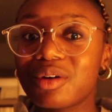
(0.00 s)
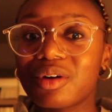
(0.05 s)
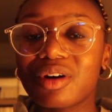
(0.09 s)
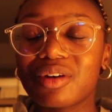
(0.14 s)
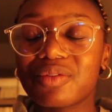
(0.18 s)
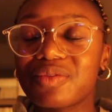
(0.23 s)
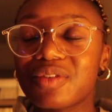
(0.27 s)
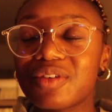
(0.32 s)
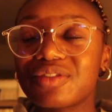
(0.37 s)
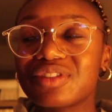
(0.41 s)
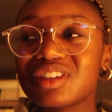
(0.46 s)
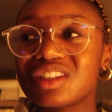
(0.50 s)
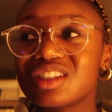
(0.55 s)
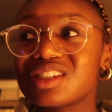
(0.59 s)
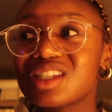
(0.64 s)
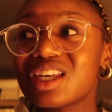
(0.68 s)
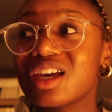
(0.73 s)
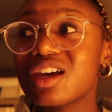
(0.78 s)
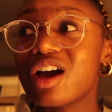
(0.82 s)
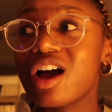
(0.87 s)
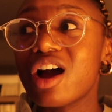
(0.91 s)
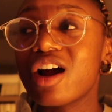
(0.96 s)
or
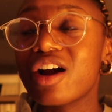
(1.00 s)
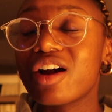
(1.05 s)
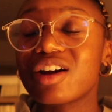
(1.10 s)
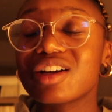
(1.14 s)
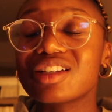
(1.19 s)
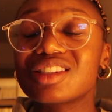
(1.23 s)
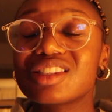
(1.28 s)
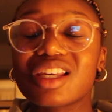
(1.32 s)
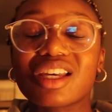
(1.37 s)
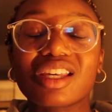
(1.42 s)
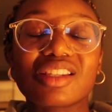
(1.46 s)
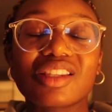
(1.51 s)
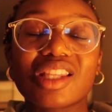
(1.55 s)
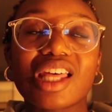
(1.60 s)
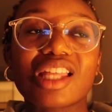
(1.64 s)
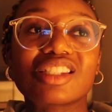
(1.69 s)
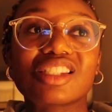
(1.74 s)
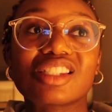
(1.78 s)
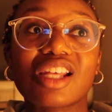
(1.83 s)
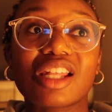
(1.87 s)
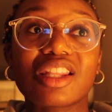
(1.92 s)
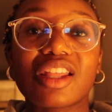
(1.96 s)
50 cards. Like, it,
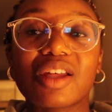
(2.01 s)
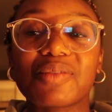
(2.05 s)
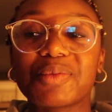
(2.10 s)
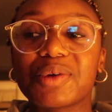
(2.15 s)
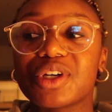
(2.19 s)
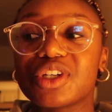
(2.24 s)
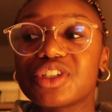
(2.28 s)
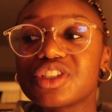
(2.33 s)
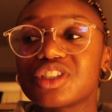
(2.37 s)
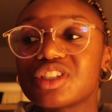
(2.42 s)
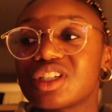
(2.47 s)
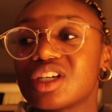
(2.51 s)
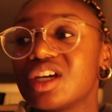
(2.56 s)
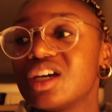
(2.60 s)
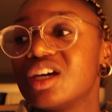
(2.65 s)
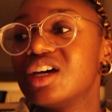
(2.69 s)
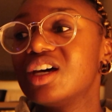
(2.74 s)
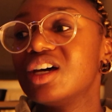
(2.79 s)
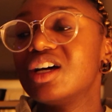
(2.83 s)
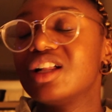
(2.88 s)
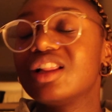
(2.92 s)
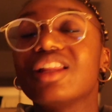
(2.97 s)
it's not that much.
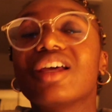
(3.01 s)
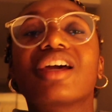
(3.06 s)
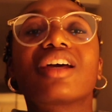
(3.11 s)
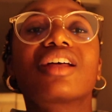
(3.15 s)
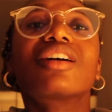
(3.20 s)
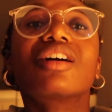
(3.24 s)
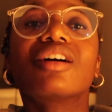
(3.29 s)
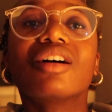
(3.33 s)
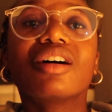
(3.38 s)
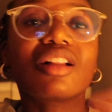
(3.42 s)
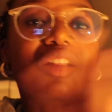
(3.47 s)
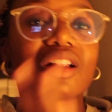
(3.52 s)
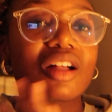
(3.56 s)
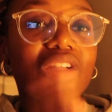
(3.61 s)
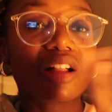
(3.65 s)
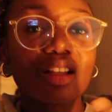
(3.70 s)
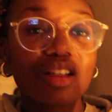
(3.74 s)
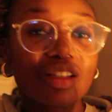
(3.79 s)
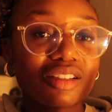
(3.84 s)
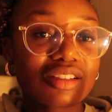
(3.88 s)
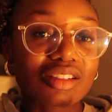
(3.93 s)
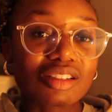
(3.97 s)
Like,
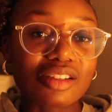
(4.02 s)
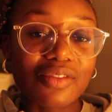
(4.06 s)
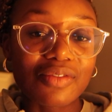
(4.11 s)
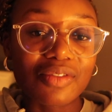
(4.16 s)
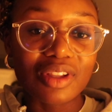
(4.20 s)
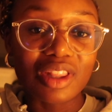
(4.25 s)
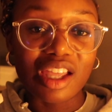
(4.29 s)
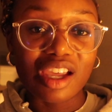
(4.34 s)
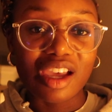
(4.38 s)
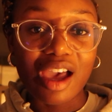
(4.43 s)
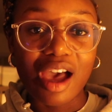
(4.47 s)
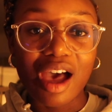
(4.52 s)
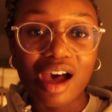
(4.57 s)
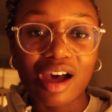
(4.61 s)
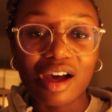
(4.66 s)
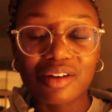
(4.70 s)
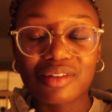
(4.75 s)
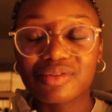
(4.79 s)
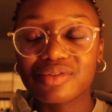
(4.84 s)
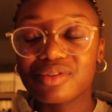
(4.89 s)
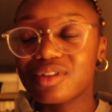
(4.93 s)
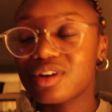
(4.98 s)
something like
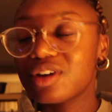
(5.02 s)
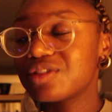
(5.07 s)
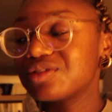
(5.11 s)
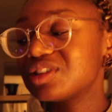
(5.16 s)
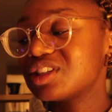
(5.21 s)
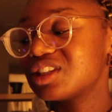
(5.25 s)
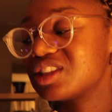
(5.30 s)
half of